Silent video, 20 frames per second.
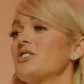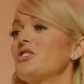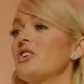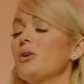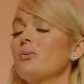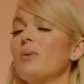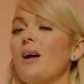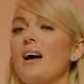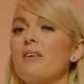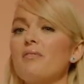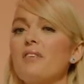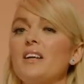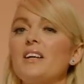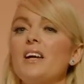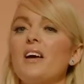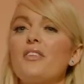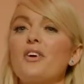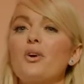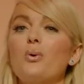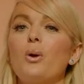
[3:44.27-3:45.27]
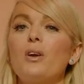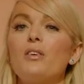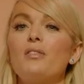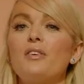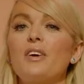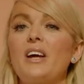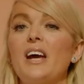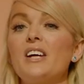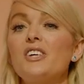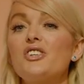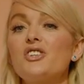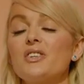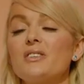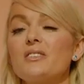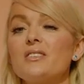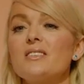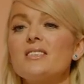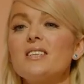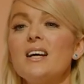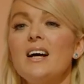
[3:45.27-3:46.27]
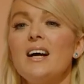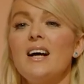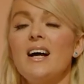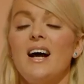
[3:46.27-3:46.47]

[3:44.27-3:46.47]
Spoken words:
don't have any other qualifications.